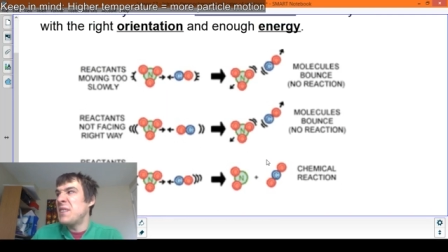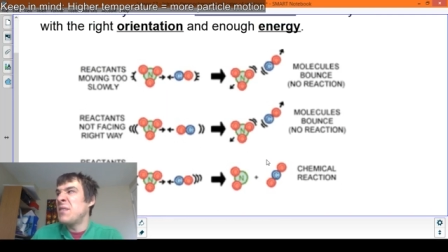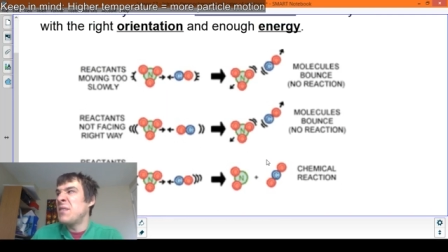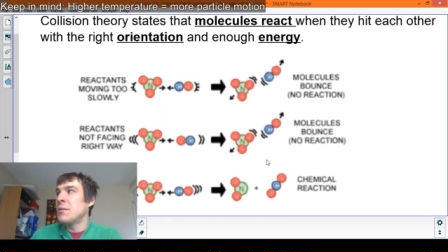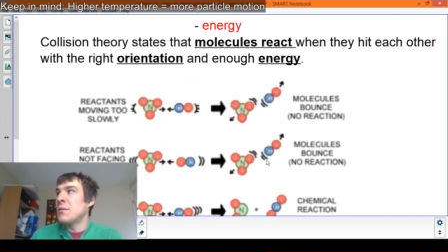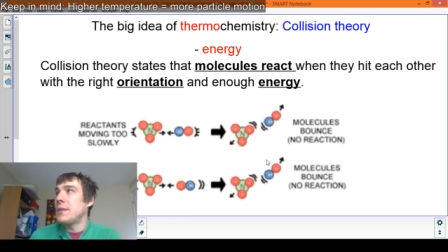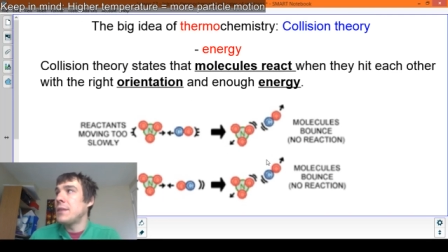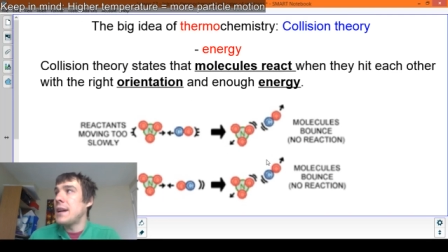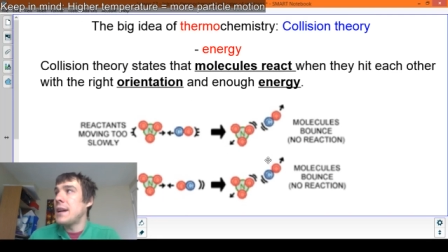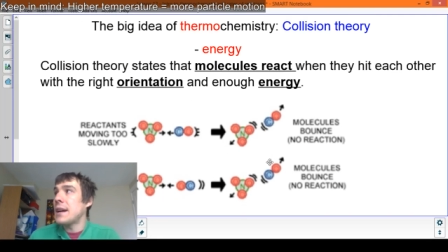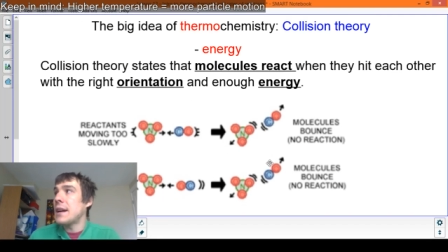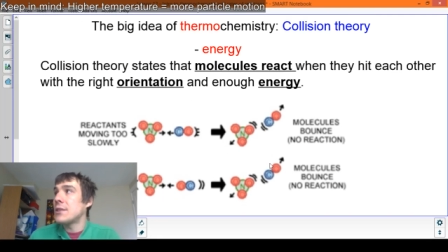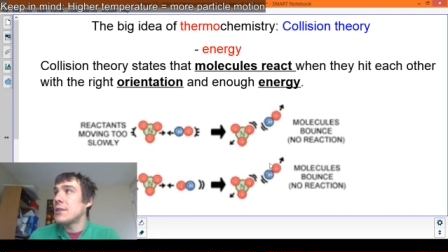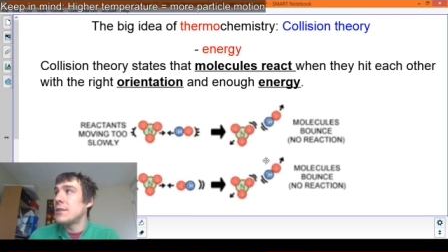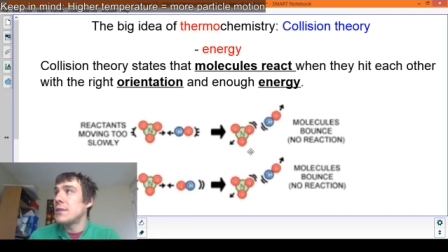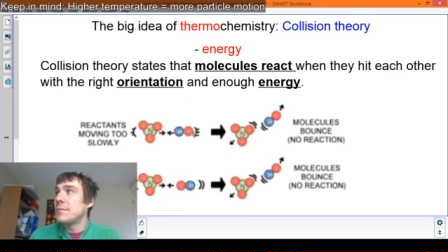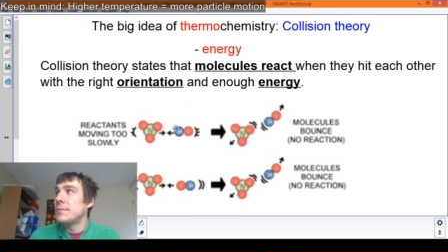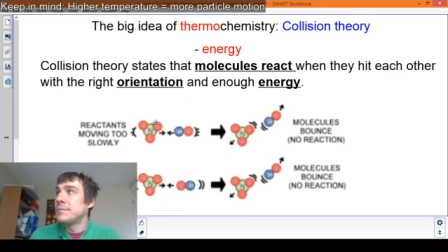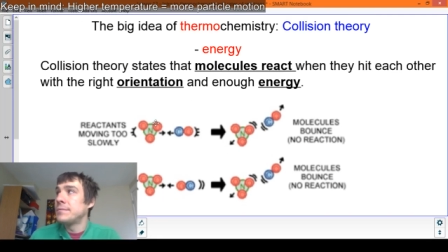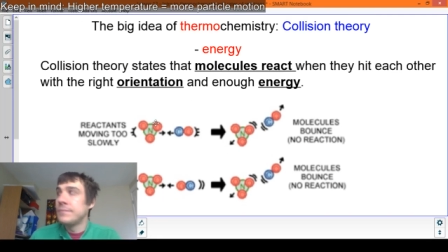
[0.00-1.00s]

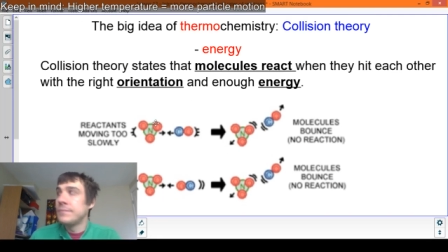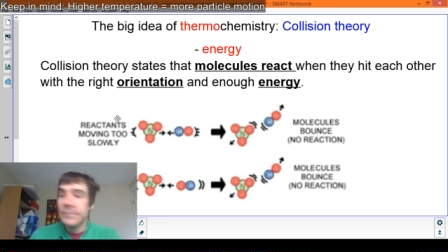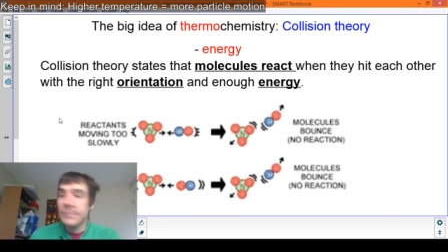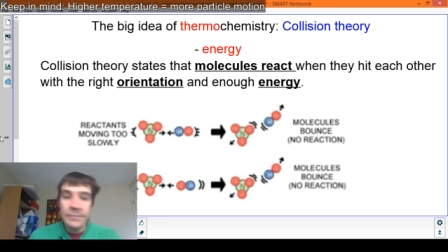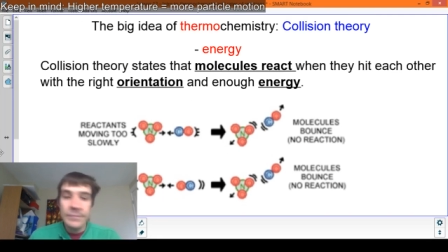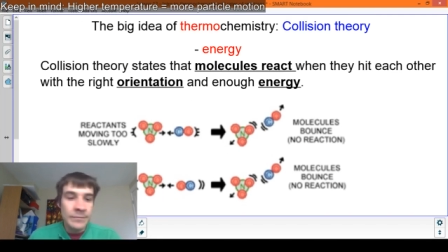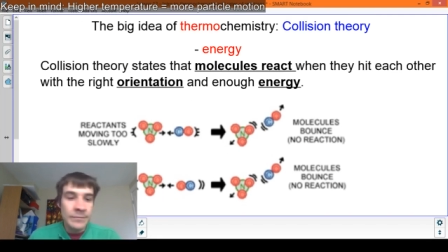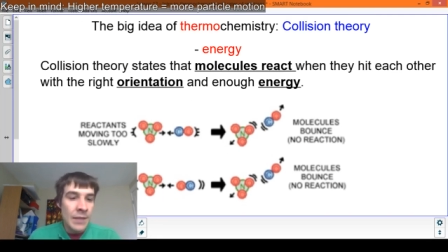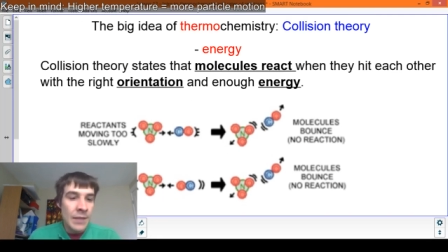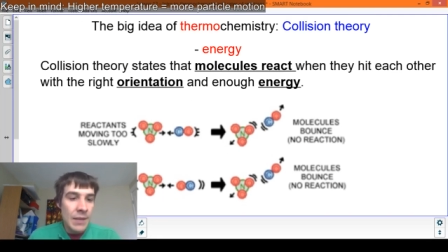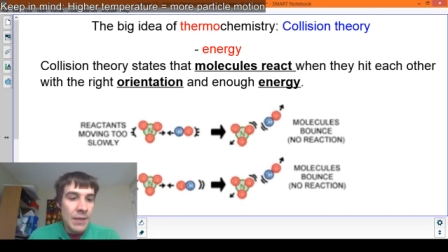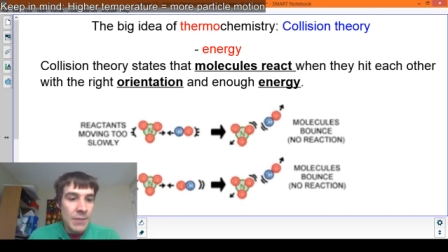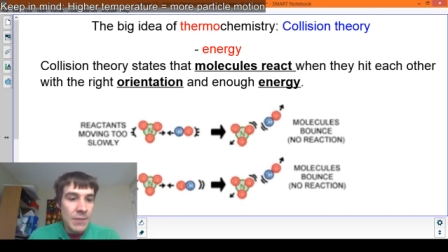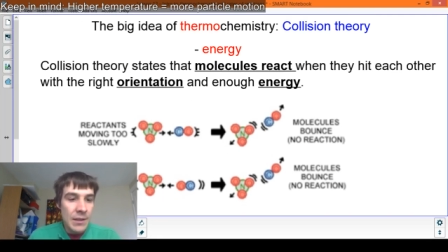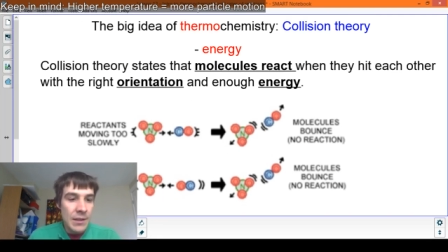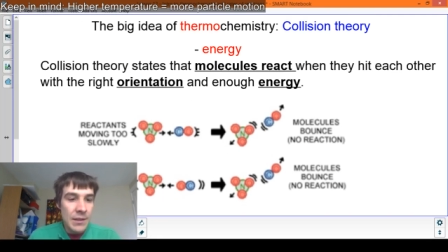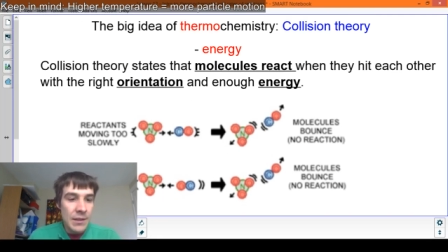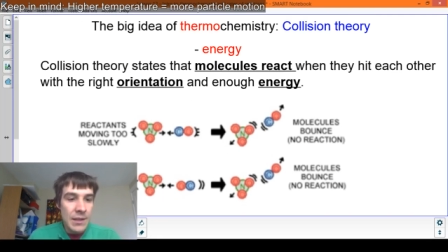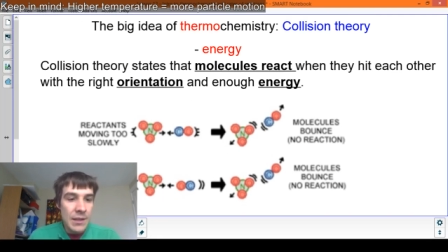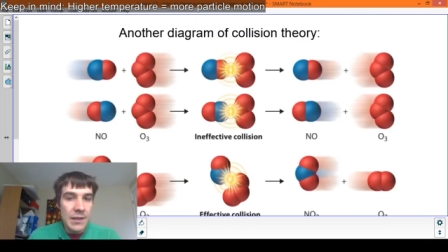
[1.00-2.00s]
reaction. And we
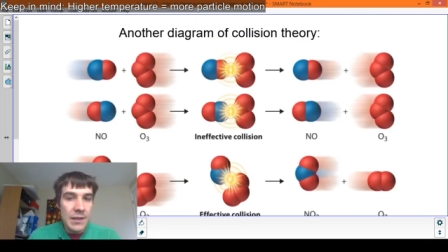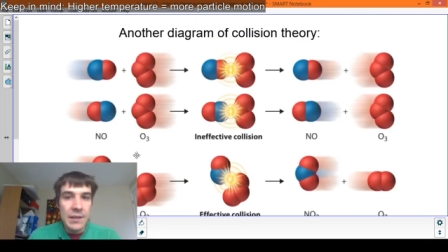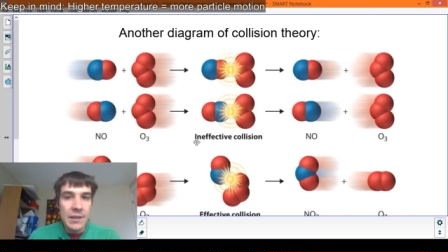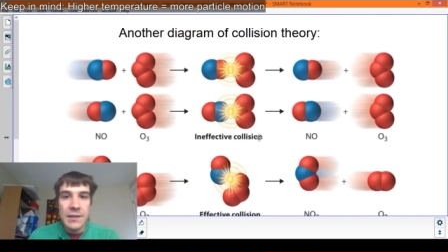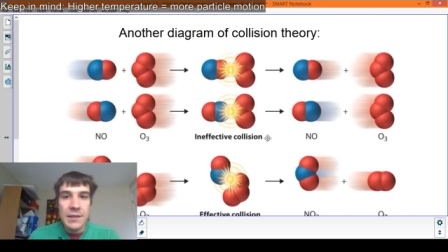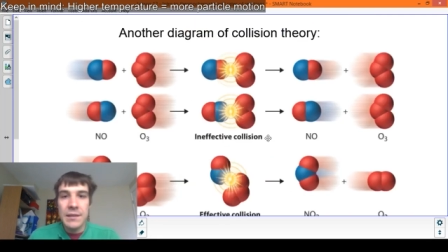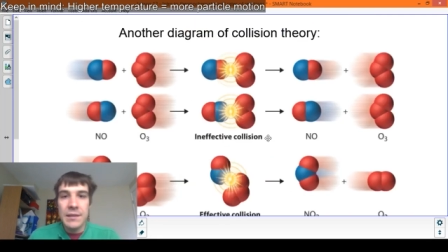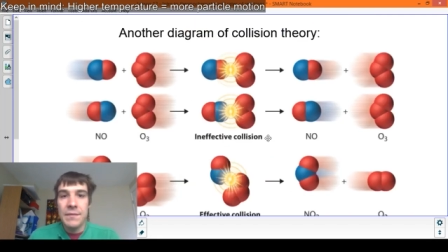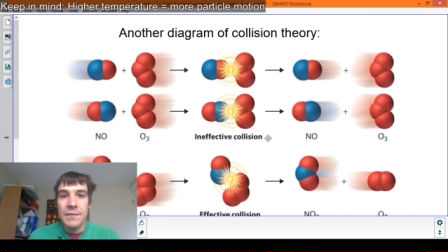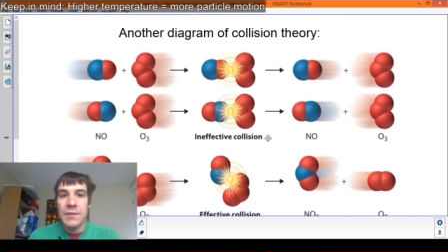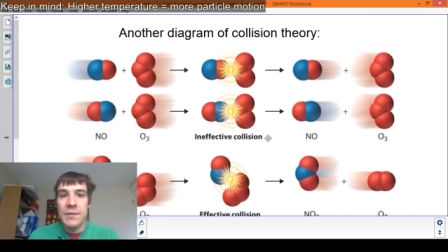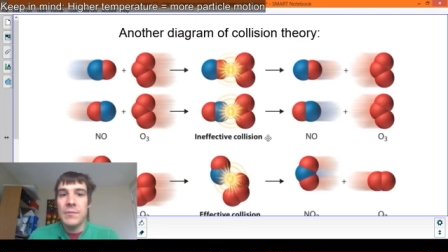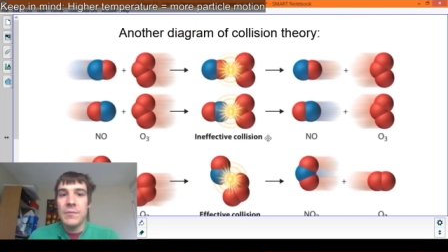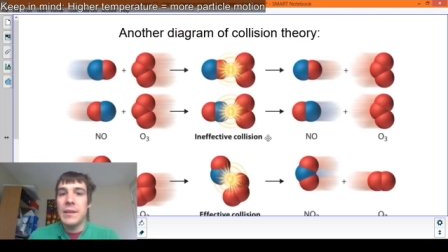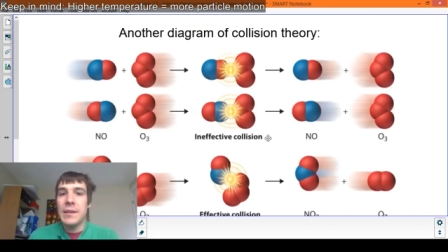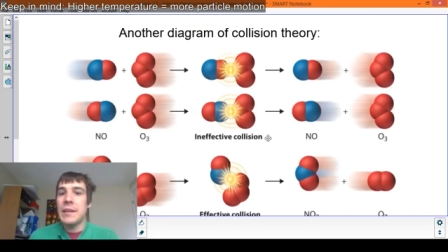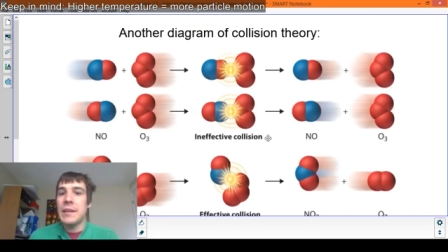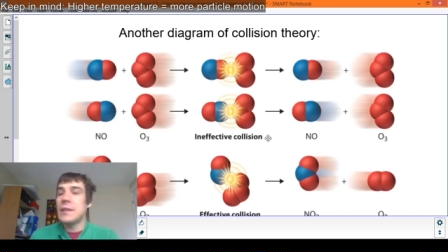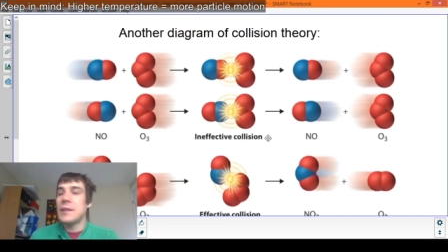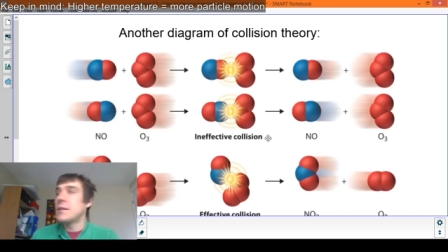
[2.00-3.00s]
can look at it in a different
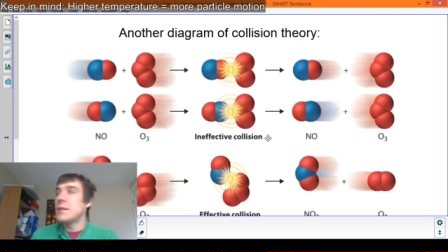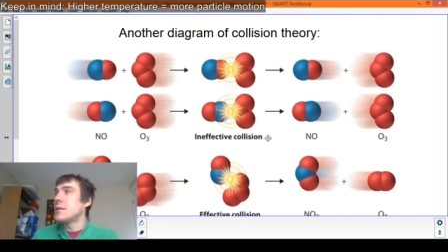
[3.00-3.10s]
way here.